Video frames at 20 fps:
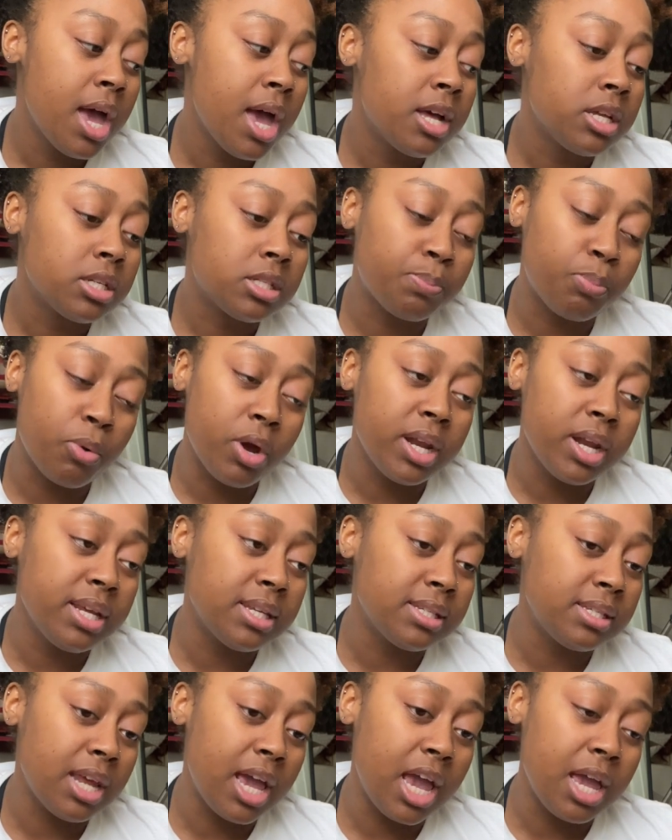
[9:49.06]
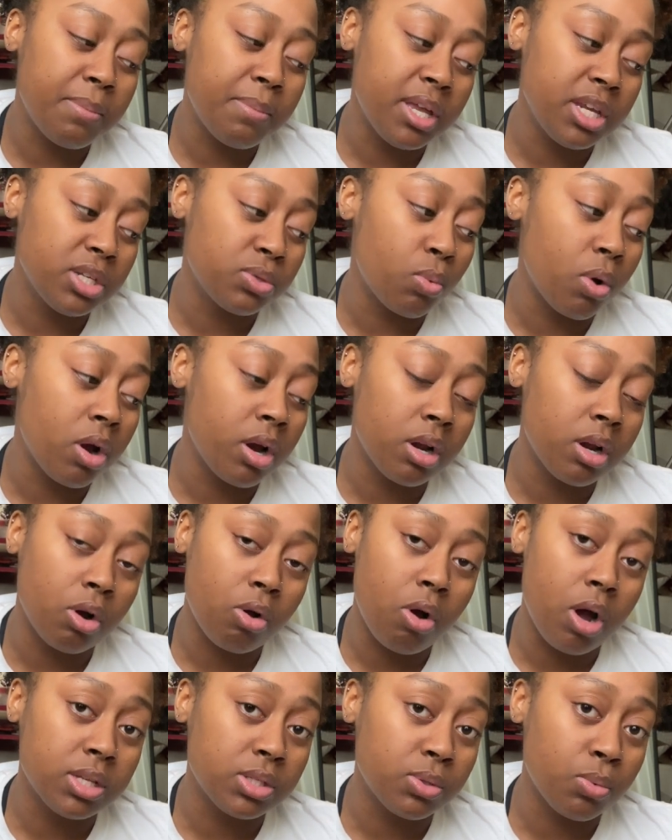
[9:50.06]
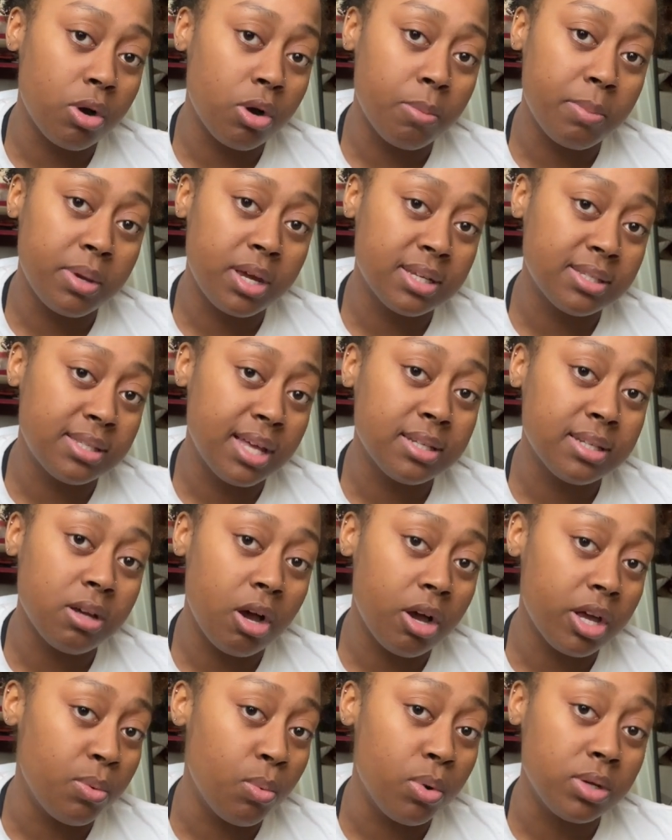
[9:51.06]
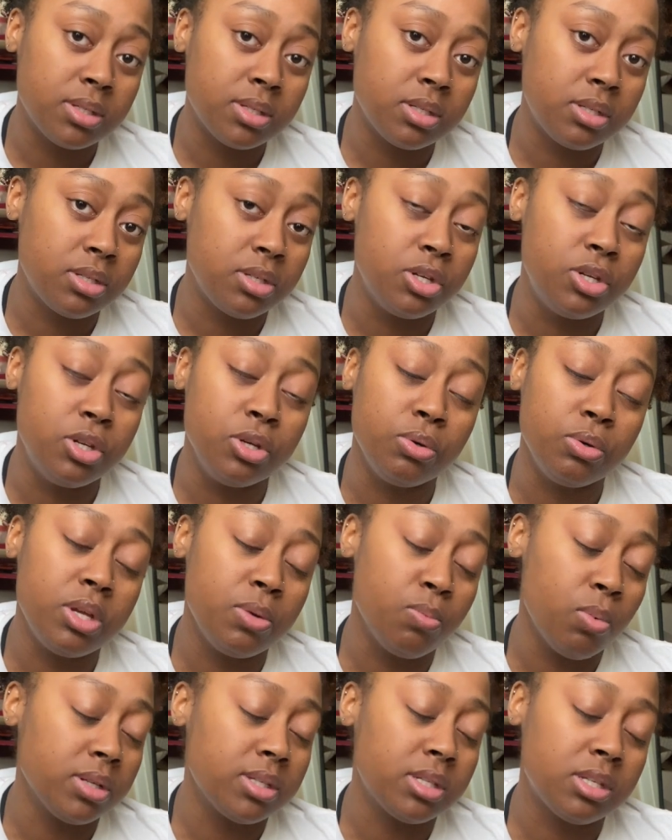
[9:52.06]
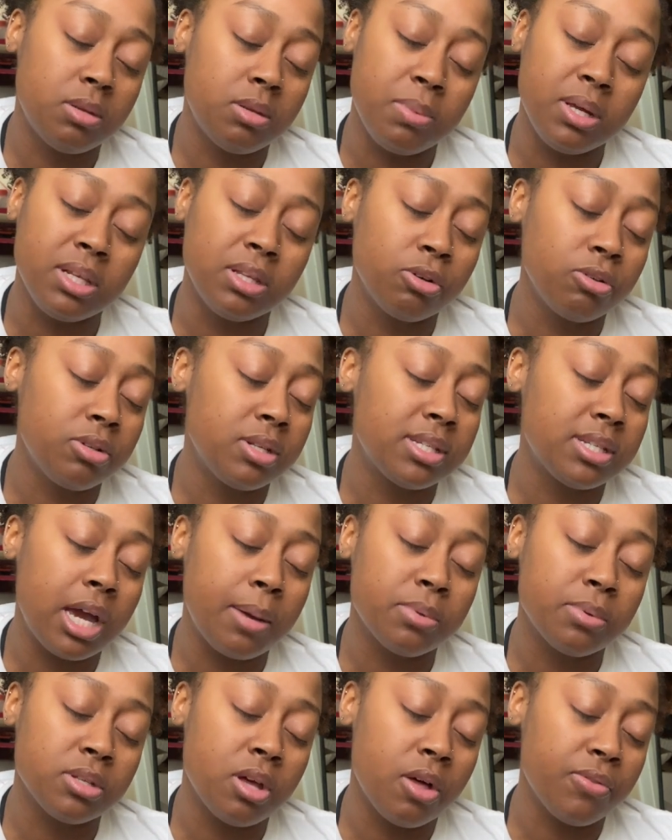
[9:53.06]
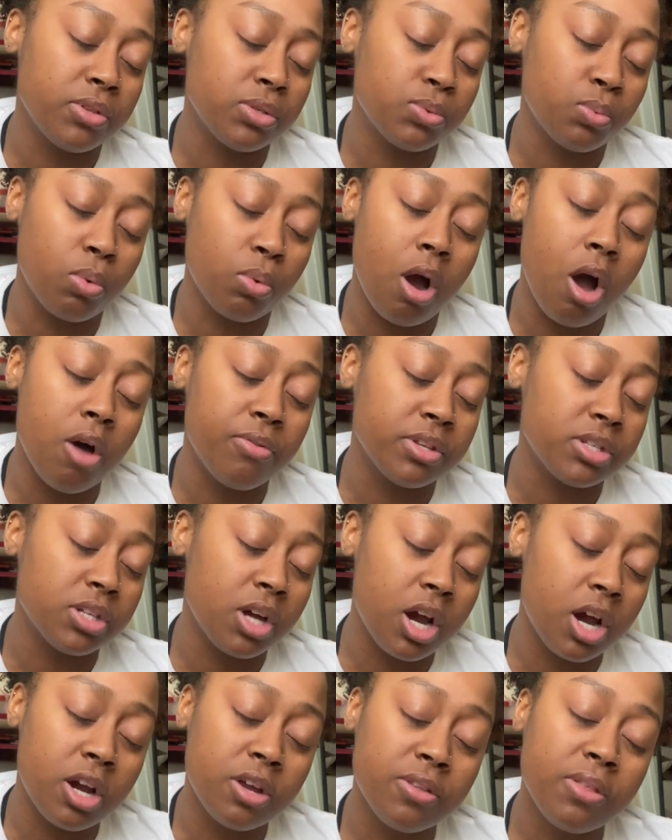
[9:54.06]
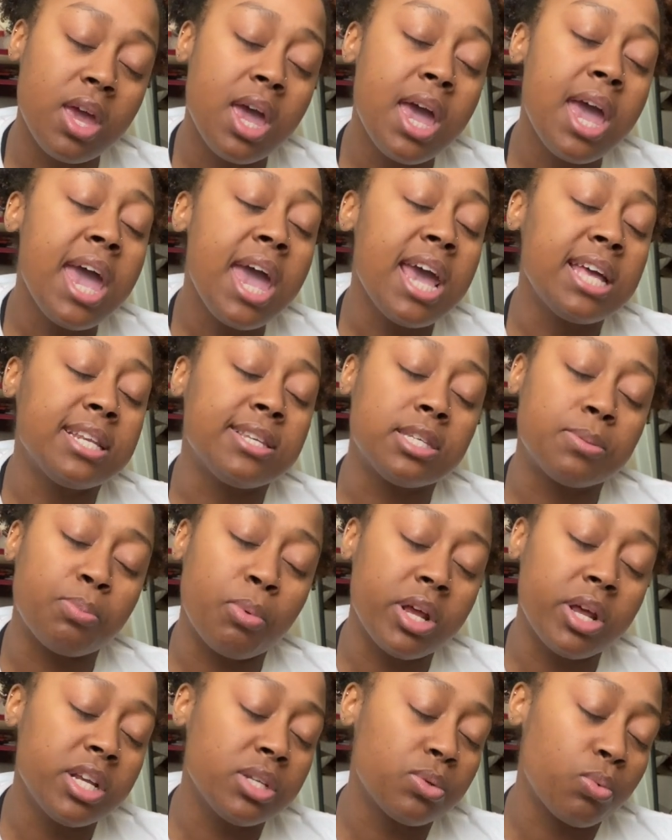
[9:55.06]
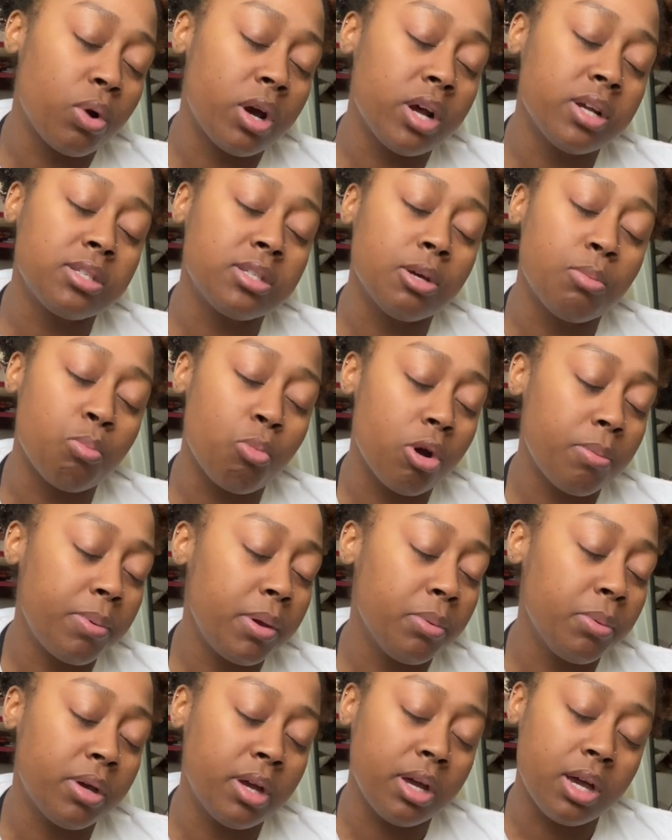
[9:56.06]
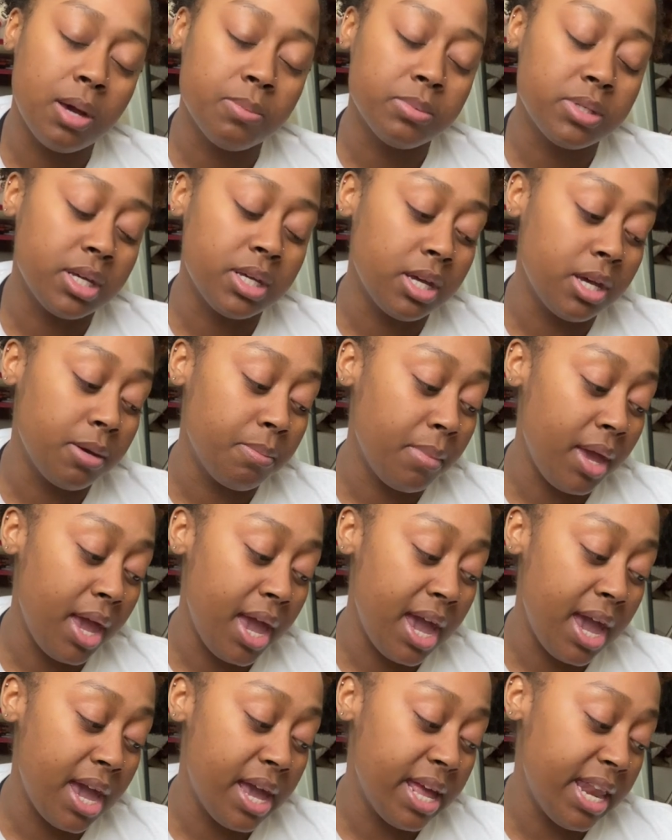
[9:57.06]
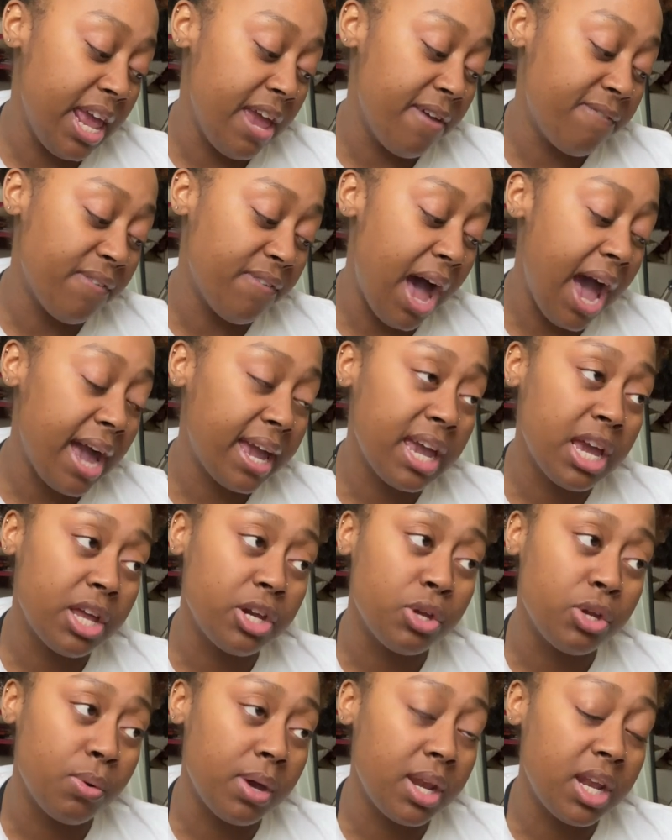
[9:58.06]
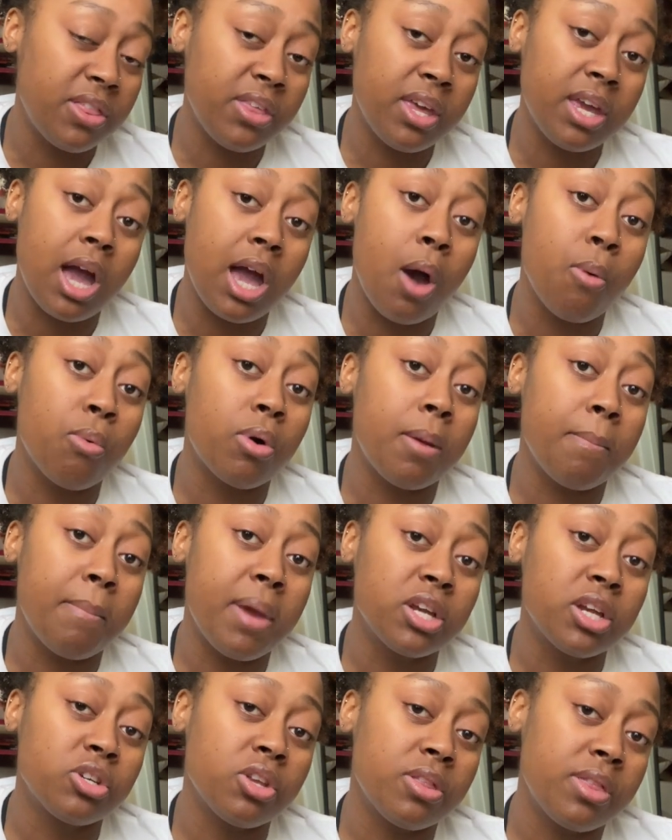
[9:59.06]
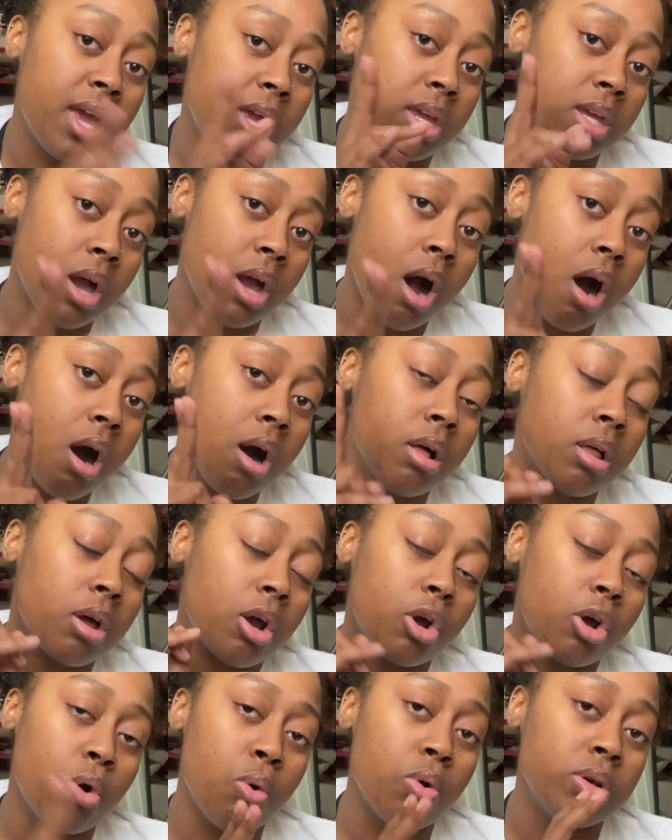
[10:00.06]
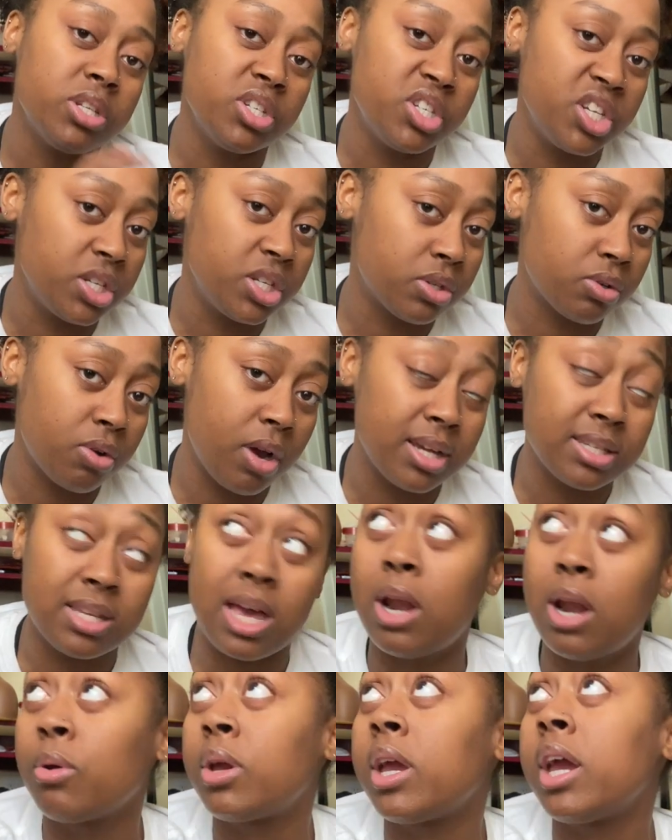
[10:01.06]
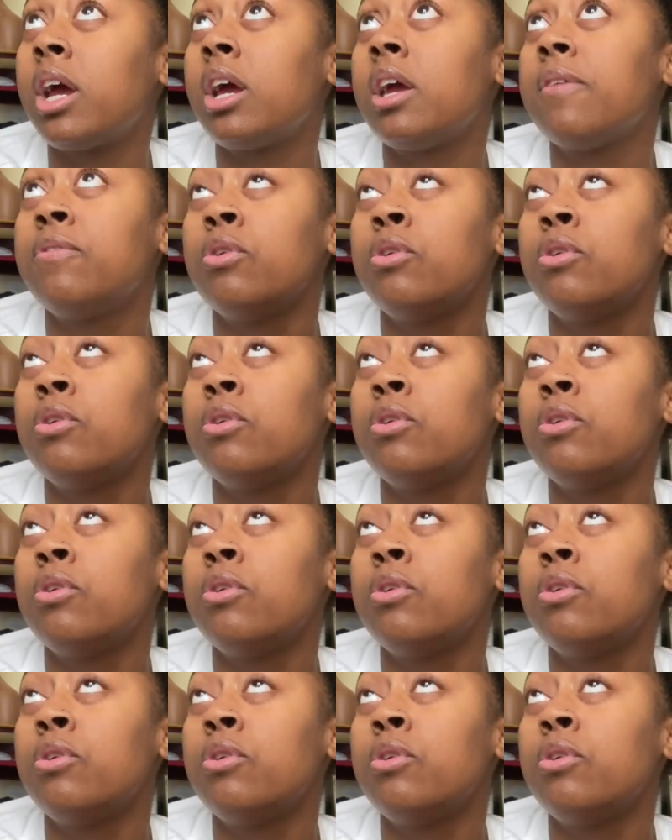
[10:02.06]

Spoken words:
spread his name and his word across the world, because that's all he wants us to do. He wants us to be little disciples on this earth and to spread his word so more people can come to him. And if I can't do anything, I want to make sure that y'all are going to Jesus Christ. I don't care if